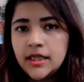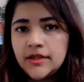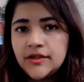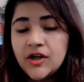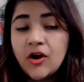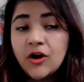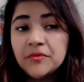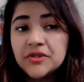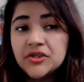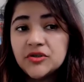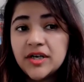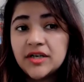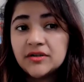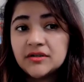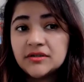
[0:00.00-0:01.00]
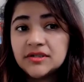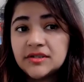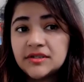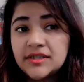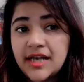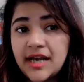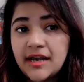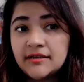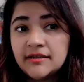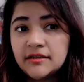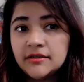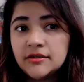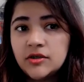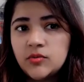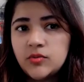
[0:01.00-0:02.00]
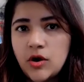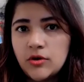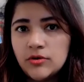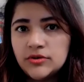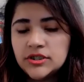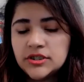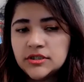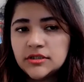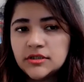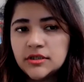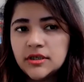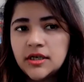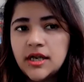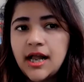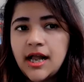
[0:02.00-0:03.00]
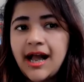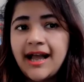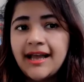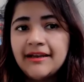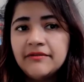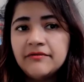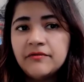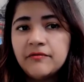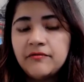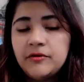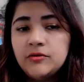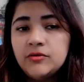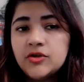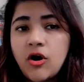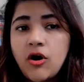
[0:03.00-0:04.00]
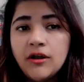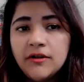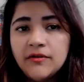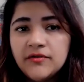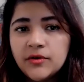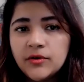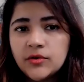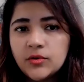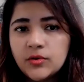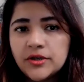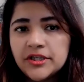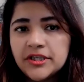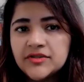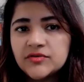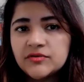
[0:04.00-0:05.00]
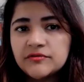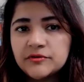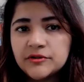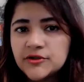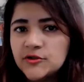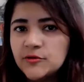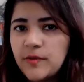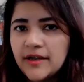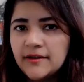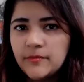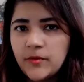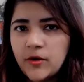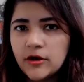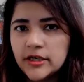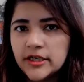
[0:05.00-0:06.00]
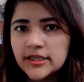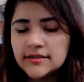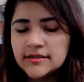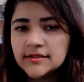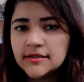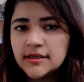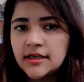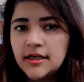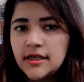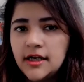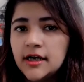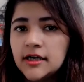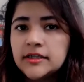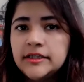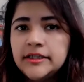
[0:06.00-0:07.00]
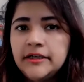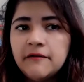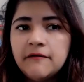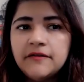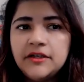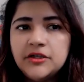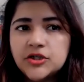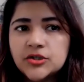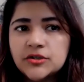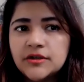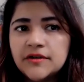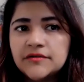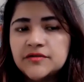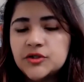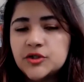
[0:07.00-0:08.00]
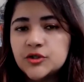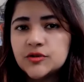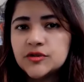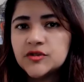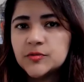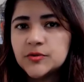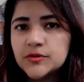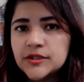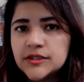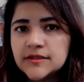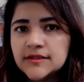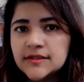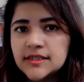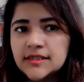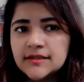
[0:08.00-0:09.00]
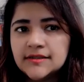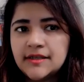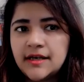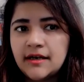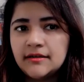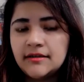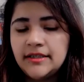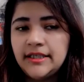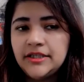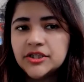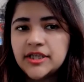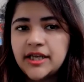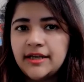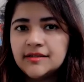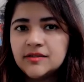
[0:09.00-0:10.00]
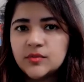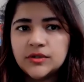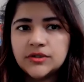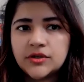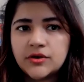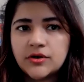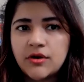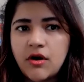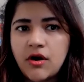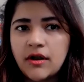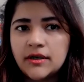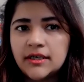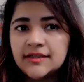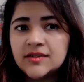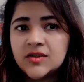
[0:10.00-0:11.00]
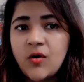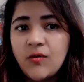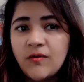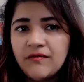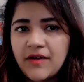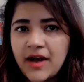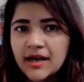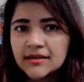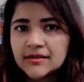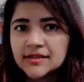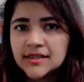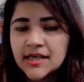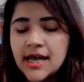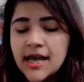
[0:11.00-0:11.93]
The arbitrator said, quote, "I have reviewed all of the authorities referred to by the parties. A clear feature of the jurisprudence is that each case will turn on its own facts